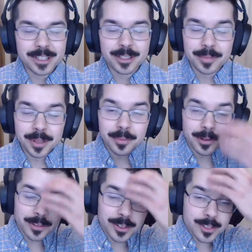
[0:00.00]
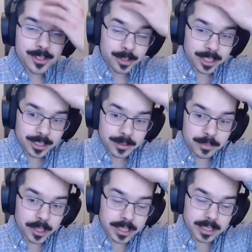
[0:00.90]
other bubble. There's a really good
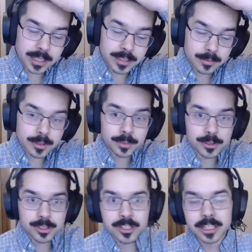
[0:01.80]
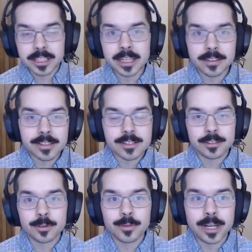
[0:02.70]
book I think people should check out. It's
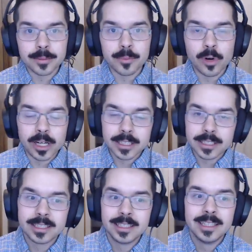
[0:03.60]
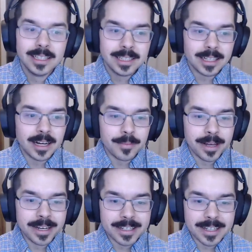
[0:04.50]
called The Random Walk,
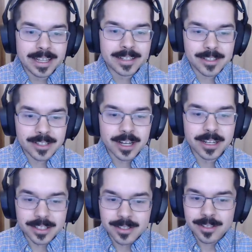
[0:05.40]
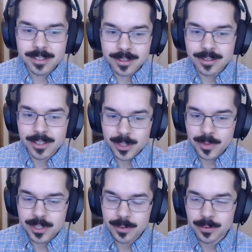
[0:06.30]
and it studies this
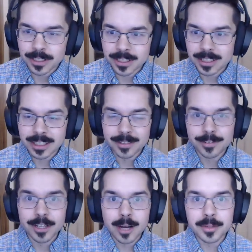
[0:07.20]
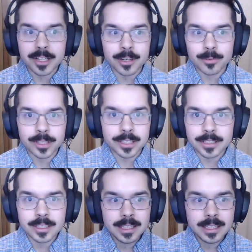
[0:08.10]
specific phenomenon where